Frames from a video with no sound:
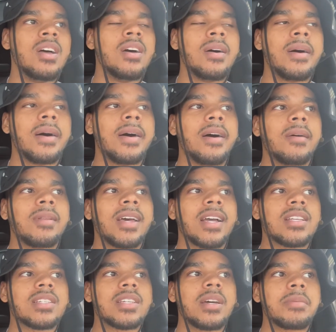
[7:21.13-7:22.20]
Like I
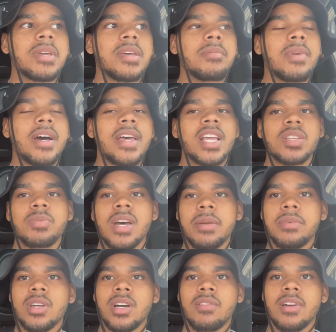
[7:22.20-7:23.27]
said, I'm getting my X pipe
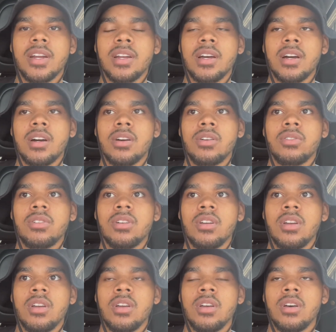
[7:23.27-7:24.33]
done right now.
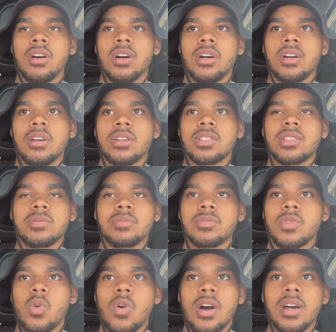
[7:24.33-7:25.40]
Some
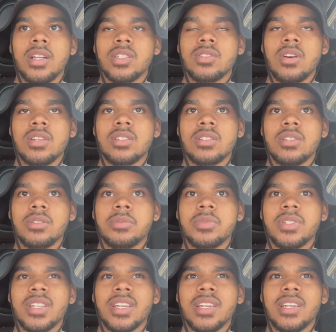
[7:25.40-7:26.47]
quad exhaust tips
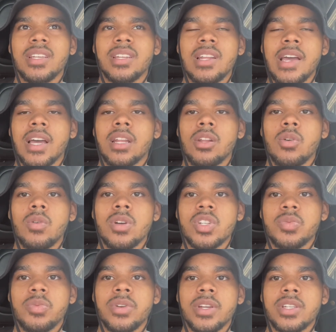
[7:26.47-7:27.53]
and like lowering
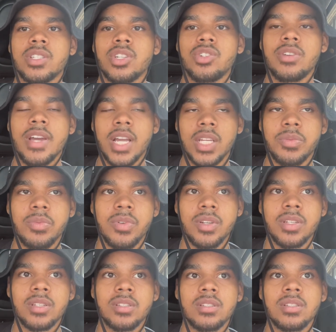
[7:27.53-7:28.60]
springs, the drag
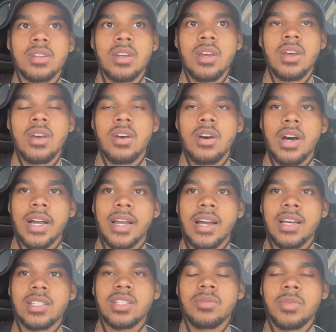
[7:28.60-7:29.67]
springs. I got
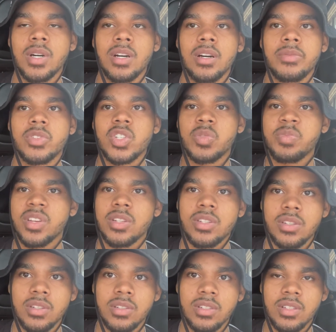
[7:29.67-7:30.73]
some
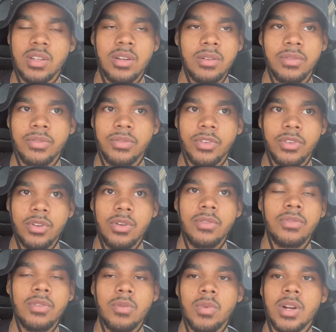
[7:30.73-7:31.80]
suspension stuff, you know,
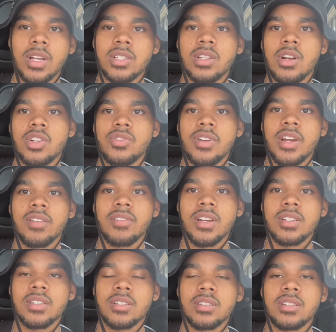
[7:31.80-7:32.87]
for when I start drag
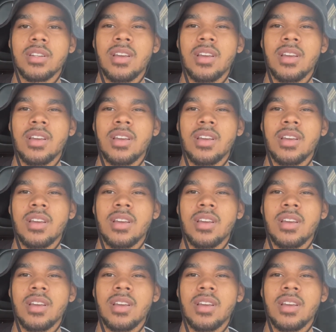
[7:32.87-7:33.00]
racing.